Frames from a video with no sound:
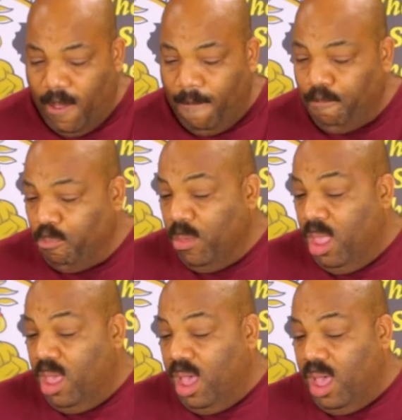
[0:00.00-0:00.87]
So,
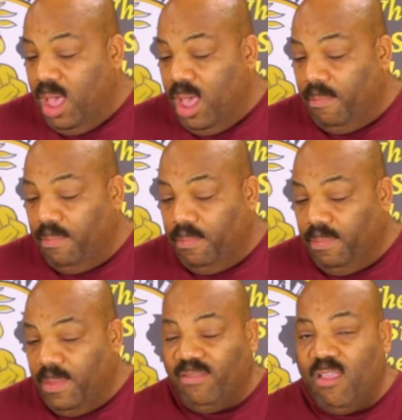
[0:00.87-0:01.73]

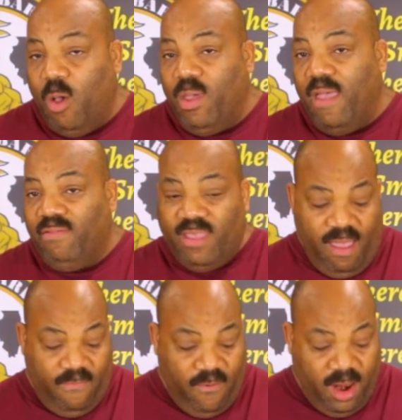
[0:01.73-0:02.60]
that's all we have
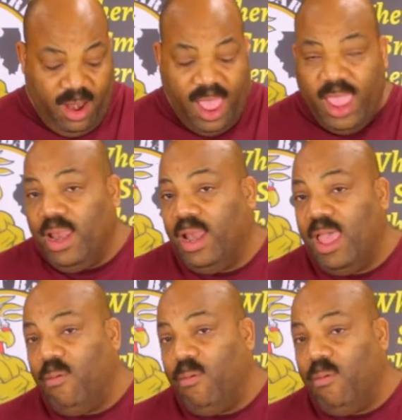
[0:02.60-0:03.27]
time for tonight.